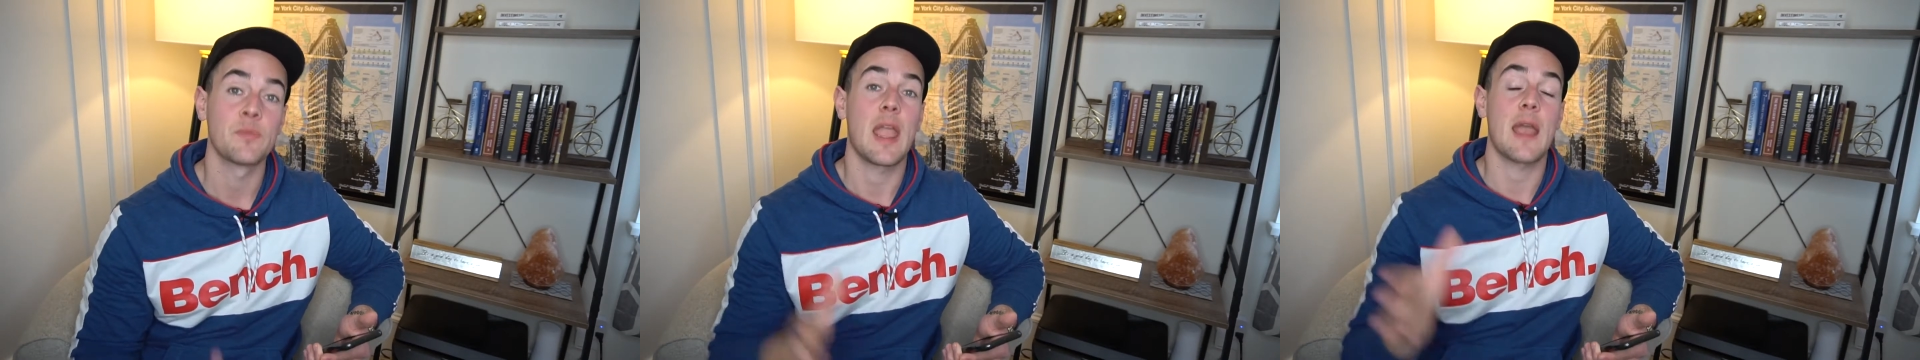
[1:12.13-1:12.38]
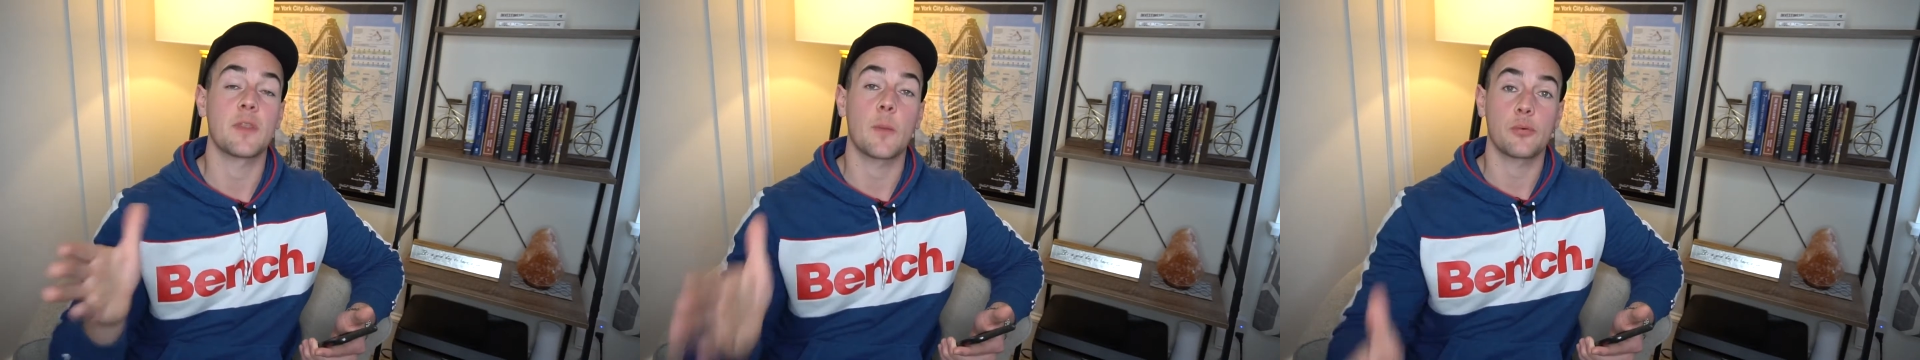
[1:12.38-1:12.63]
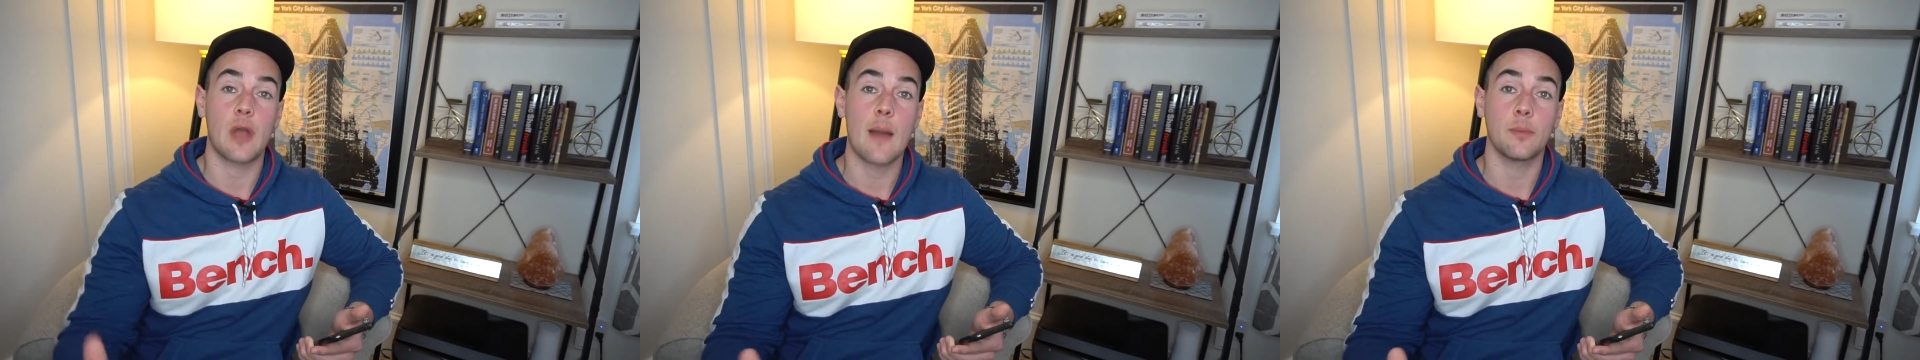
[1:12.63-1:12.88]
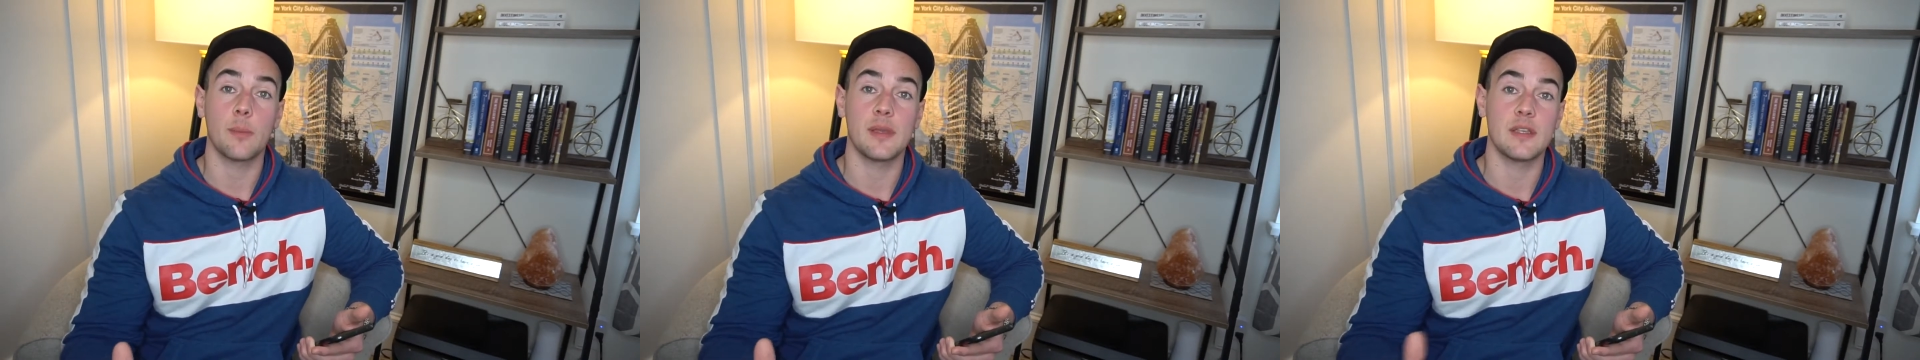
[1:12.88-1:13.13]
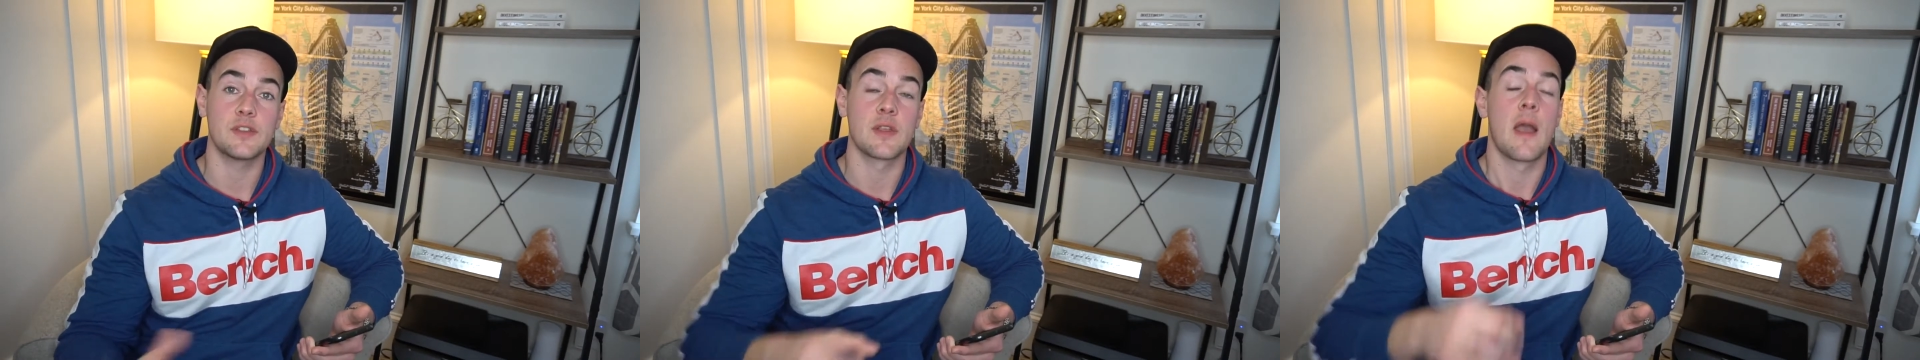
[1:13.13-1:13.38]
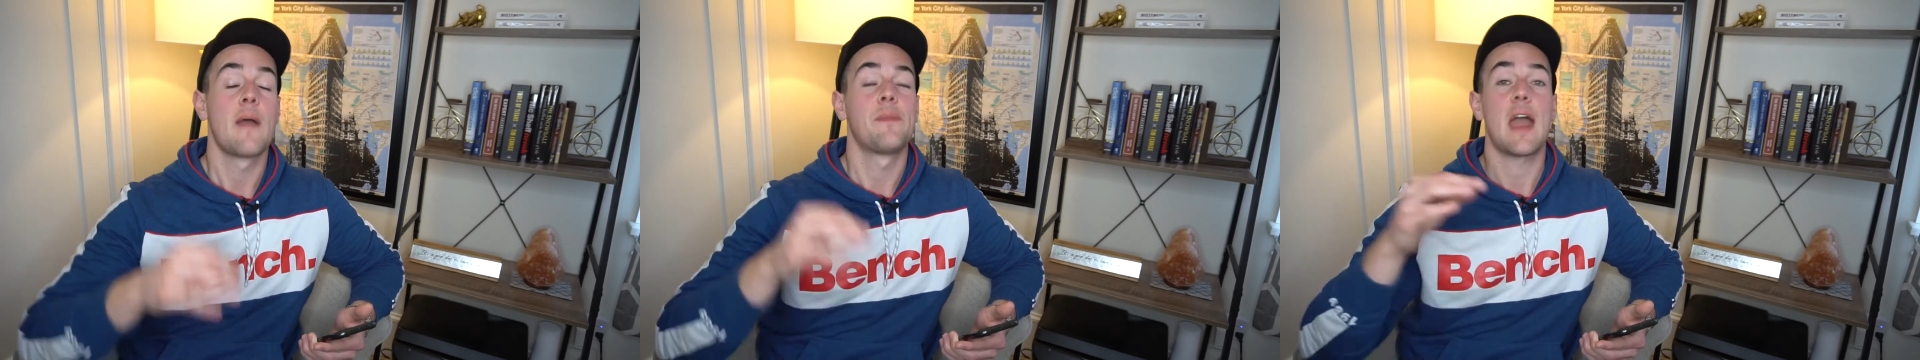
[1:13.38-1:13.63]
And the problem is
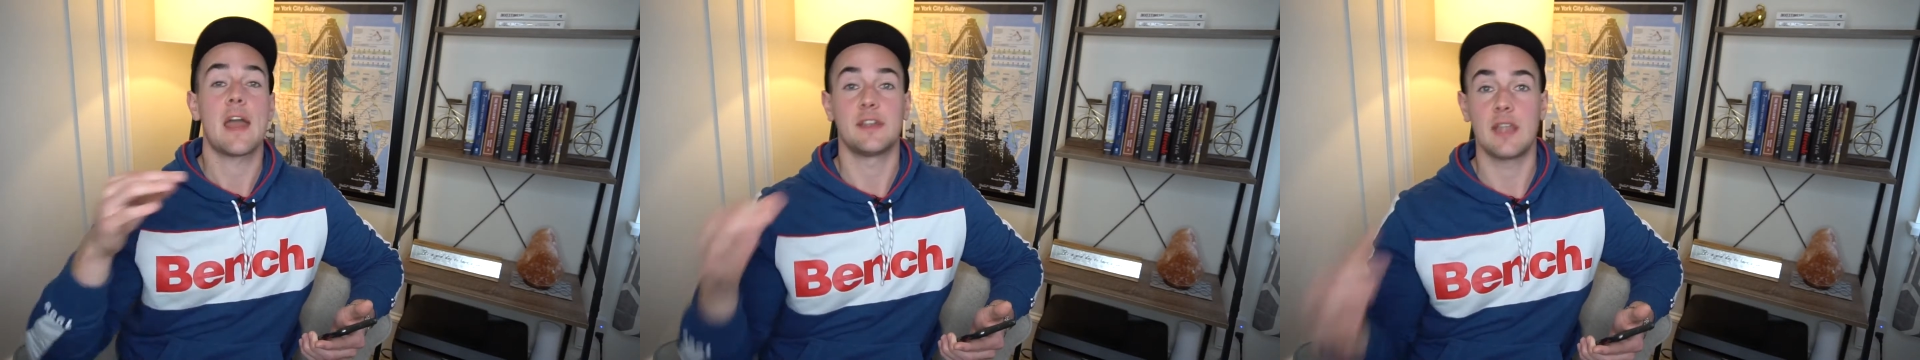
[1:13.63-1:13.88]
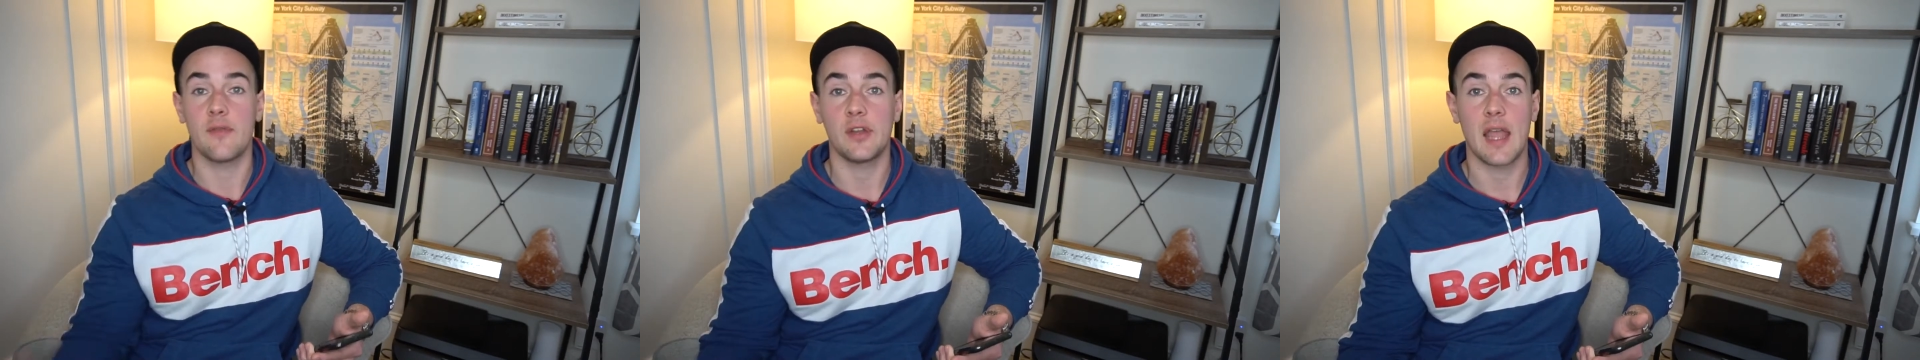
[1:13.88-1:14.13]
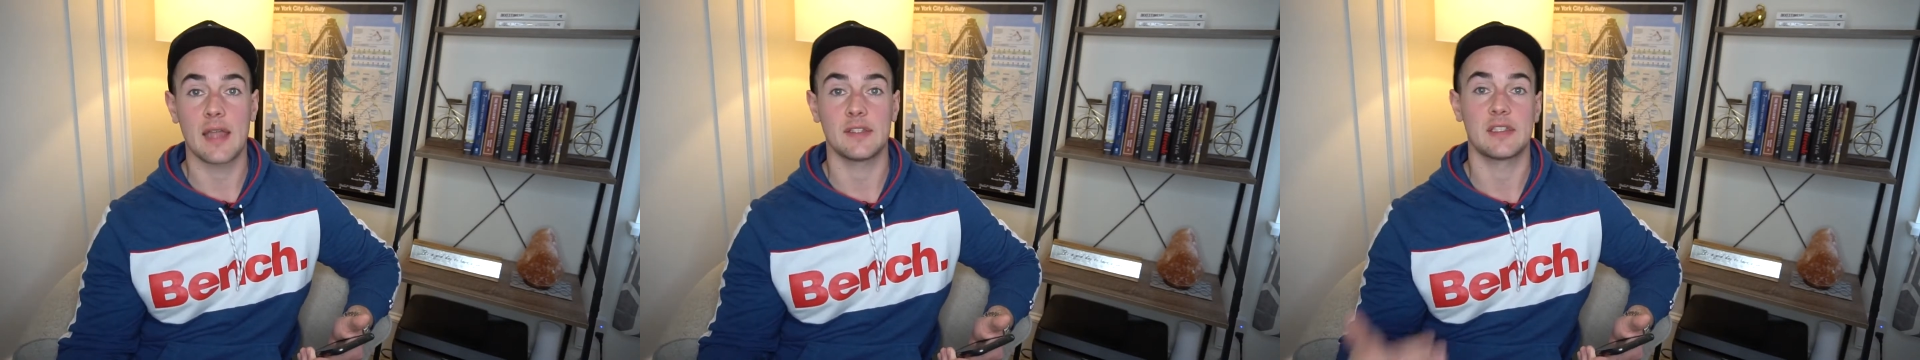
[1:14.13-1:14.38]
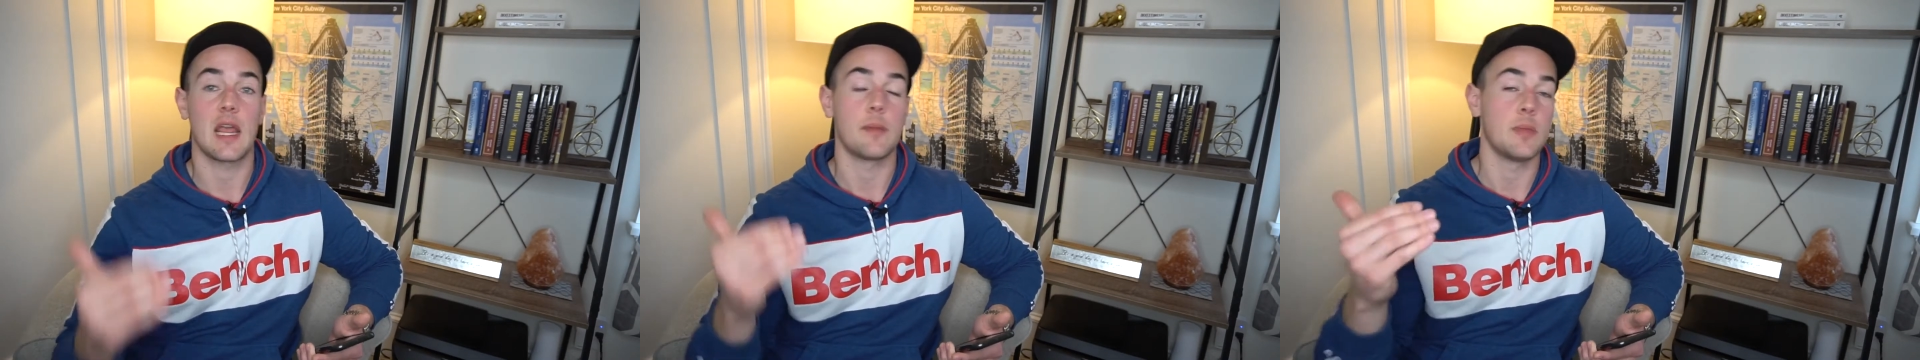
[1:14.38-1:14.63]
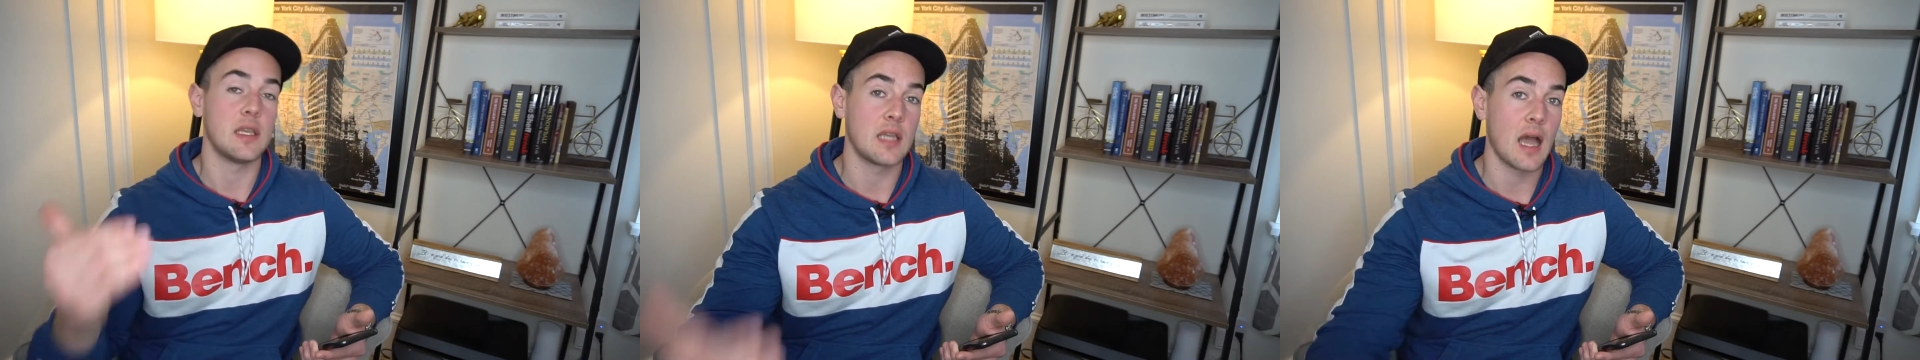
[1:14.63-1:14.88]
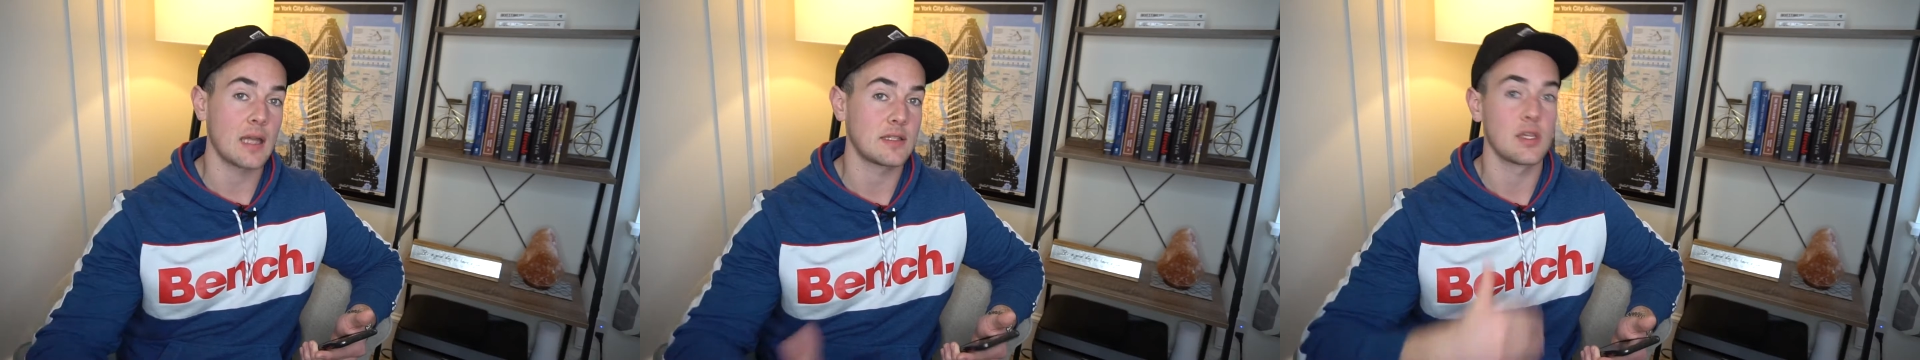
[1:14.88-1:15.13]
that dividends can be
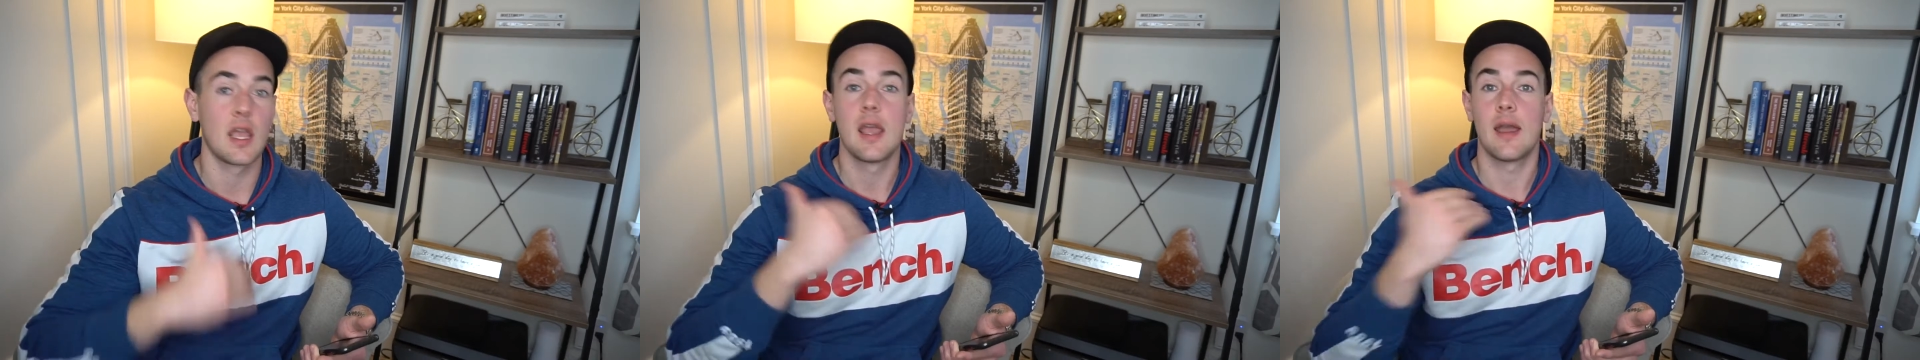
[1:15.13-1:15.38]
cut,